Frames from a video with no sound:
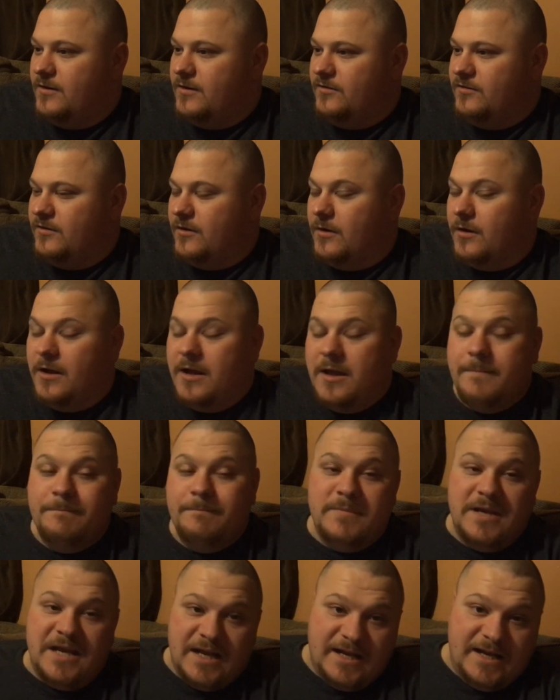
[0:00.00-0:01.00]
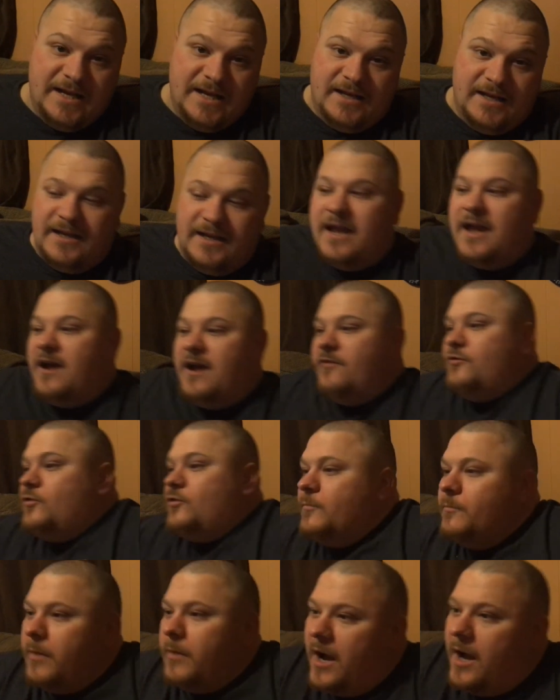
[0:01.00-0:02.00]
So immediately
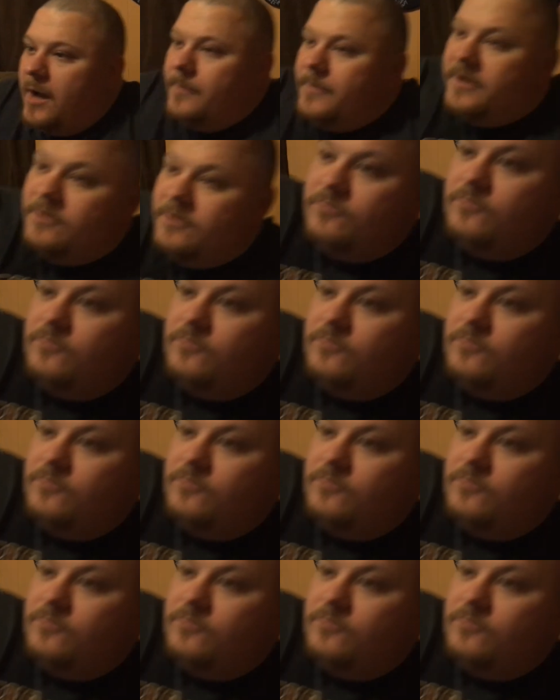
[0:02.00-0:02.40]
after Bobby